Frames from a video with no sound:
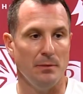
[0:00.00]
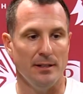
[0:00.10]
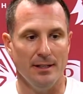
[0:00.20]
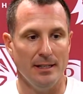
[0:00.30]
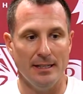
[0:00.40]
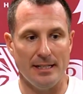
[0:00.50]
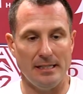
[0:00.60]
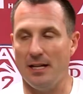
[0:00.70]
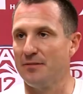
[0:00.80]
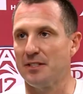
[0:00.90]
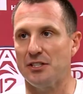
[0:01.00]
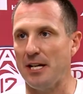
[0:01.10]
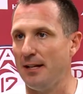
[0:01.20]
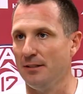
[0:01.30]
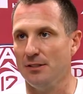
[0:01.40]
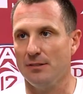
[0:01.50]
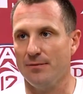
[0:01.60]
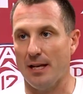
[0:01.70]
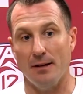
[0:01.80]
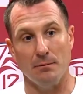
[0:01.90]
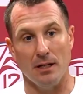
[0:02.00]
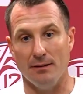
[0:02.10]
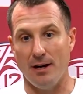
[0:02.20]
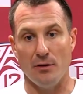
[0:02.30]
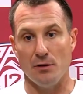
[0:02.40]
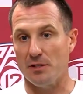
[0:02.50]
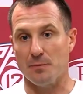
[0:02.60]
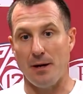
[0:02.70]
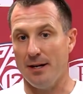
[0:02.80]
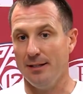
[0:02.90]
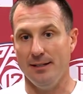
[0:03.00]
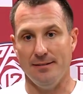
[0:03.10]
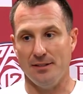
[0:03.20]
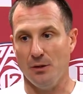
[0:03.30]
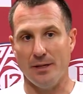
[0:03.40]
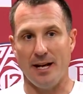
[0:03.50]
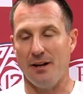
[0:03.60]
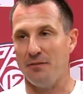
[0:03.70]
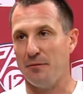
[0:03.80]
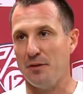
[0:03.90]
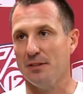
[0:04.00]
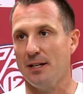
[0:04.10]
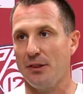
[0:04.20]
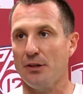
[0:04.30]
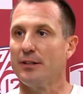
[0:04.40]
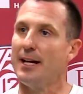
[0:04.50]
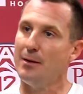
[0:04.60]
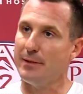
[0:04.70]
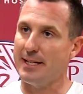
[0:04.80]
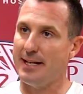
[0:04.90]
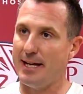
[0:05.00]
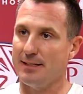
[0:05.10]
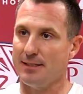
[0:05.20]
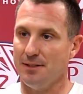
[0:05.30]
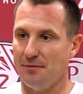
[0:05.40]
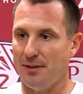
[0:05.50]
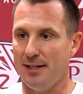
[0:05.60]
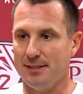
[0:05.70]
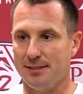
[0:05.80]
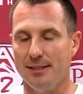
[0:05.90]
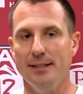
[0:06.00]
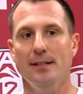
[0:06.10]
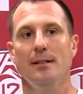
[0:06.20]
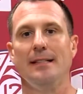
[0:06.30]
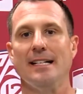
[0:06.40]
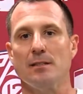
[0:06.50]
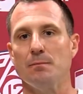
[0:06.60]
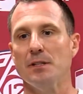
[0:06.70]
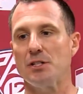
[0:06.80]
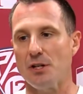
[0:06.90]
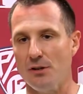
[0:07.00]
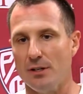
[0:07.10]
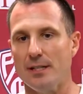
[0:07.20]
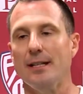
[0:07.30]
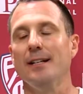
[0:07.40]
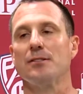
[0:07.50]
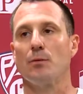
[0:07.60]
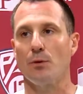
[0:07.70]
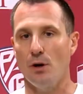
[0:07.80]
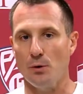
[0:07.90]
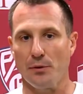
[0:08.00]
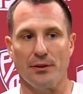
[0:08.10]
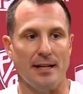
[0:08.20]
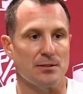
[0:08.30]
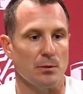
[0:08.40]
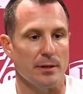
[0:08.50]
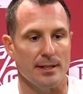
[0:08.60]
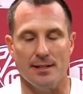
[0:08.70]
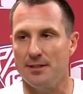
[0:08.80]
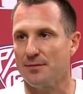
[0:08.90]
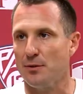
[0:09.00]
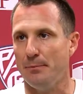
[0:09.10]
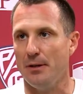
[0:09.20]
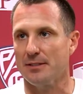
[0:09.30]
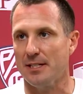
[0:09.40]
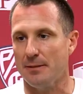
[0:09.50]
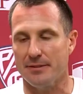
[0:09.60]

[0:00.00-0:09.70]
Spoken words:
But he loves the challenge. I love how he responded. You know, we got off the field on a third down, but he had hands to the face. That's maturity. That's growth. That's what we need in this football team.